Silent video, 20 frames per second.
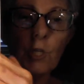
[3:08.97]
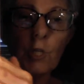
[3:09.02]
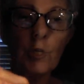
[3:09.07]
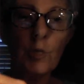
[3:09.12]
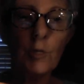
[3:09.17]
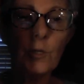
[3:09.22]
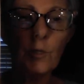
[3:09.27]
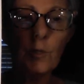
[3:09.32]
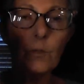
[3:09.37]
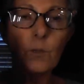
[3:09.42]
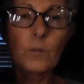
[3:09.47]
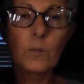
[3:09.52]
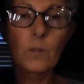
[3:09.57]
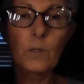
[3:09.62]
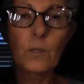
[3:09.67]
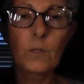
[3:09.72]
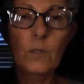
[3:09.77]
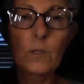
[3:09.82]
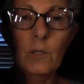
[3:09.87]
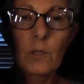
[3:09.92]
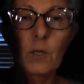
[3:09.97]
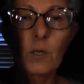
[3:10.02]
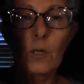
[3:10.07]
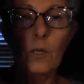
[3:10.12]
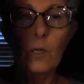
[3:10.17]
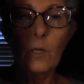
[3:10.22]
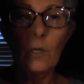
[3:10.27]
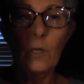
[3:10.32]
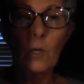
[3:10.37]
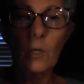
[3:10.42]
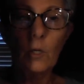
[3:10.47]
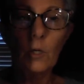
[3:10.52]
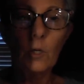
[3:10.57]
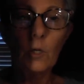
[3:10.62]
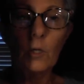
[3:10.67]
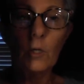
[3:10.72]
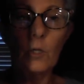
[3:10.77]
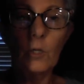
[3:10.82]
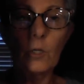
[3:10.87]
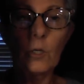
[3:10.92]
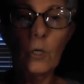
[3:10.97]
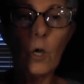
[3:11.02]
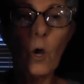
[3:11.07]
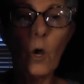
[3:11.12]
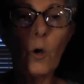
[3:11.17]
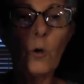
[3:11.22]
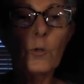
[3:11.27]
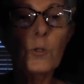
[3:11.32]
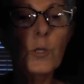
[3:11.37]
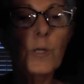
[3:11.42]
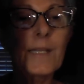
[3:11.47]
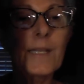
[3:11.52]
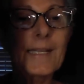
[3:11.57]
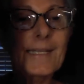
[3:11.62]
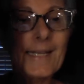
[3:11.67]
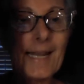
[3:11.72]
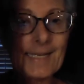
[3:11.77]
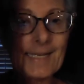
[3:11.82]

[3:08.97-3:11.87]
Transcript: to go to the